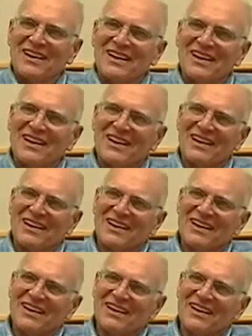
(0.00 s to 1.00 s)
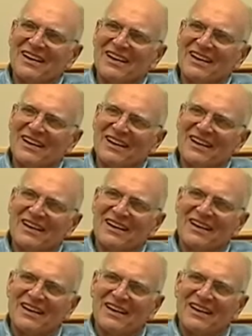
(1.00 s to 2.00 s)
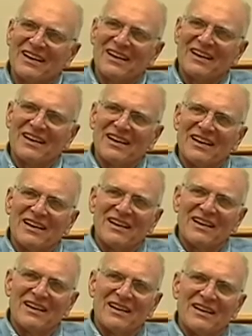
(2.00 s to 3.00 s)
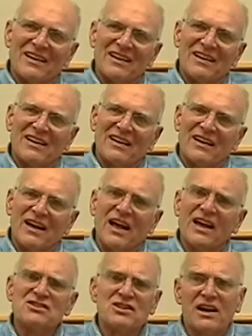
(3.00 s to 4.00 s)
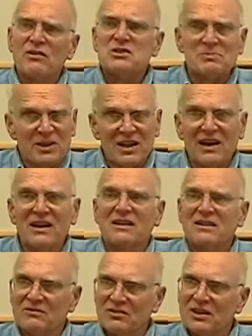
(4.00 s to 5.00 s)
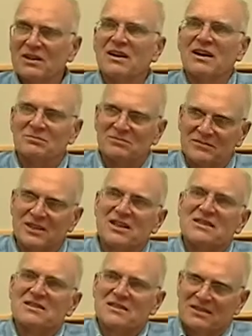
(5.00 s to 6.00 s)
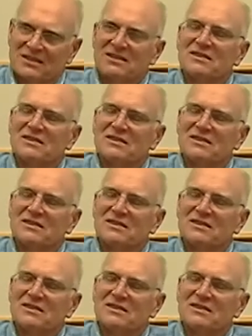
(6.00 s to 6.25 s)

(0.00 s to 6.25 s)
Um, you stayed then, you were still a truck driver? During, Actually, I was a mechanic. Went back to being a mechanic yes. when you went,